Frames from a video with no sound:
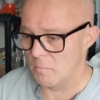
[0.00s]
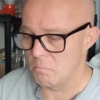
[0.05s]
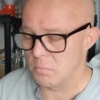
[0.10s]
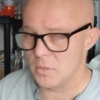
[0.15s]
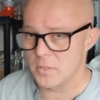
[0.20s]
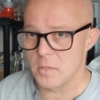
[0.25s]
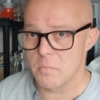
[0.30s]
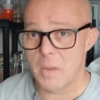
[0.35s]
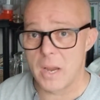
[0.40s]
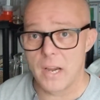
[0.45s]

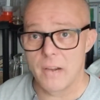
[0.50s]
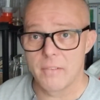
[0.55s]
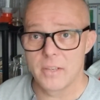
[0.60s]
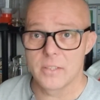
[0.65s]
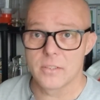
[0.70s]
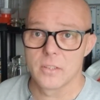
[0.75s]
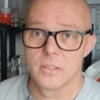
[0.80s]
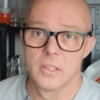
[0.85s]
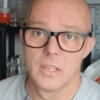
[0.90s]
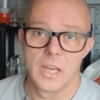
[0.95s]
Bloody
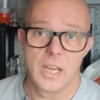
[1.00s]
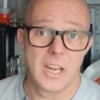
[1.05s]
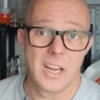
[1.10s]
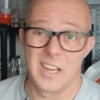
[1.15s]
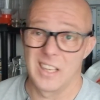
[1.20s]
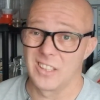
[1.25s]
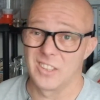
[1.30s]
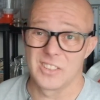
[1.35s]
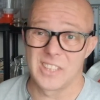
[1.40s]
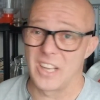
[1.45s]
Marys,
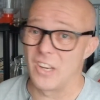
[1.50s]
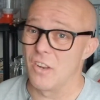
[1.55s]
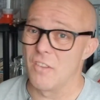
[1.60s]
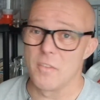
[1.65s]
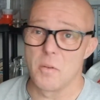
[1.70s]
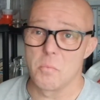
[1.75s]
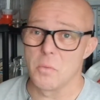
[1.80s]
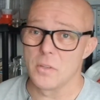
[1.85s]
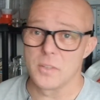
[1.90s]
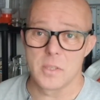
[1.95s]
because I
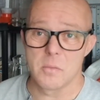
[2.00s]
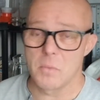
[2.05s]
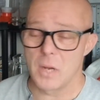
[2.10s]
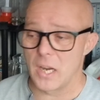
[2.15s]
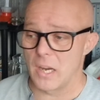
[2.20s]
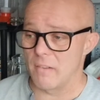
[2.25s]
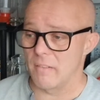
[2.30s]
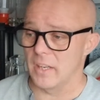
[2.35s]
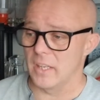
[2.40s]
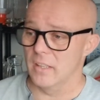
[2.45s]
love a Bloody
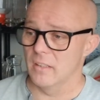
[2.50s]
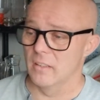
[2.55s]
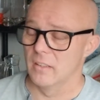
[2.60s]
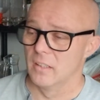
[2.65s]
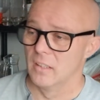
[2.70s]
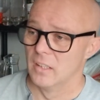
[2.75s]
Mary.